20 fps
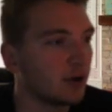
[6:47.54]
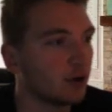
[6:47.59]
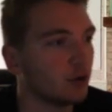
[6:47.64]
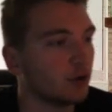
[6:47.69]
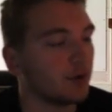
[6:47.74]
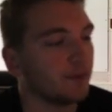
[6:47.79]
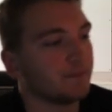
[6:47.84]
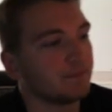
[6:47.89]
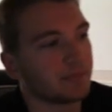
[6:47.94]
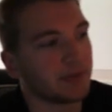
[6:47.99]

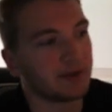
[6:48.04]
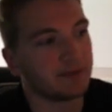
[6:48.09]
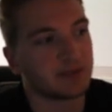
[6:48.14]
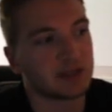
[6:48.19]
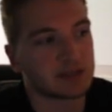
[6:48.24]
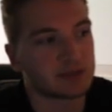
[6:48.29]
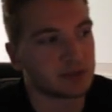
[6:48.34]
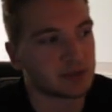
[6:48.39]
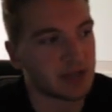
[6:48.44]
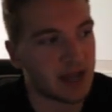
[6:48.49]
who, if
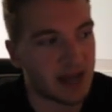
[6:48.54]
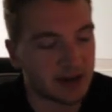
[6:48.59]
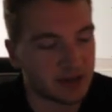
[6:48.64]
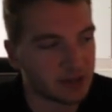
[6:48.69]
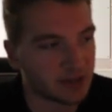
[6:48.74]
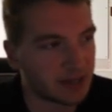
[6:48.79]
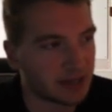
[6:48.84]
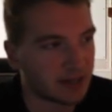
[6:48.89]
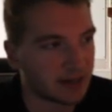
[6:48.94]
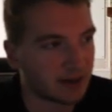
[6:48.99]
this was
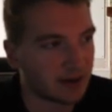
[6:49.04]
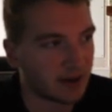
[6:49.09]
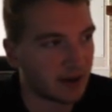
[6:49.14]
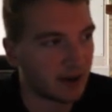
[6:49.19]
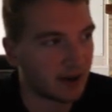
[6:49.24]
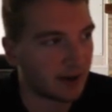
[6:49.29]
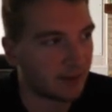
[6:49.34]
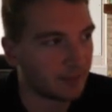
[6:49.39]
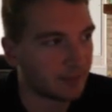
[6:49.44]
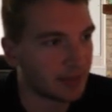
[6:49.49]
actually in
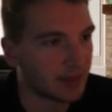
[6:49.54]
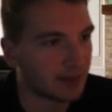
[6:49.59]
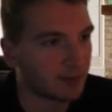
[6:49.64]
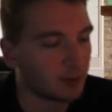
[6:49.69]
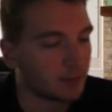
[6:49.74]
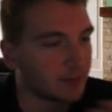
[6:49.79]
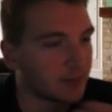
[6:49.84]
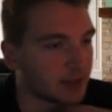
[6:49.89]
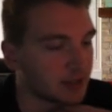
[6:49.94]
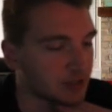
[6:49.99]
um,
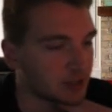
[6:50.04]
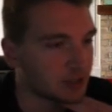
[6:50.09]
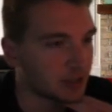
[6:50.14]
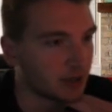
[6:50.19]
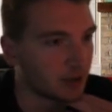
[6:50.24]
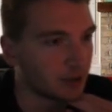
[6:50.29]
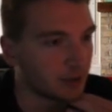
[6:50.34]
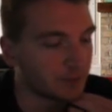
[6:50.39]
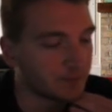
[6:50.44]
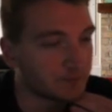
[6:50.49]
MLB The
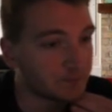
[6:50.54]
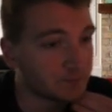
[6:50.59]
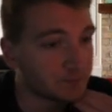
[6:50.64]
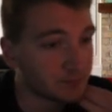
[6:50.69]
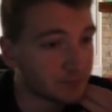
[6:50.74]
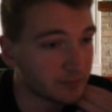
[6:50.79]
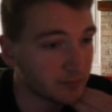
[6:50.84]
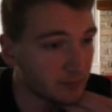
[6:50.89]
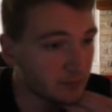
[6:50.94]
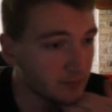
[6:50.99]
Show
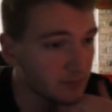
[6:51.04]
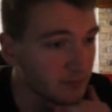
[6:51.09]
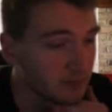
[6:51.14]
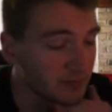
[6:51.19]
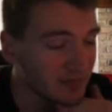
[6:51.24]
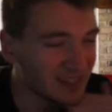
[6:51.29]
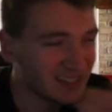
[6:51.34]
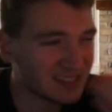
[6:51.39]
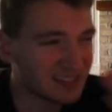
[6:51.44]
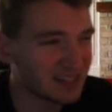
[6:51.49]

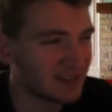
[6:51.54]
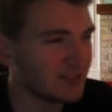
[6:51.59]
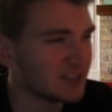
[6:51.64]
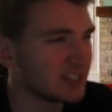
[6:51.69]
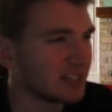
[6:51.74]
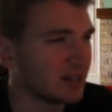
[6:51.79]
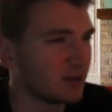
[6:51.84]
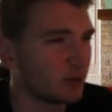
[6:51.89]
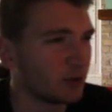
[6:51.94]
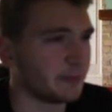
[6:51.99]
17, it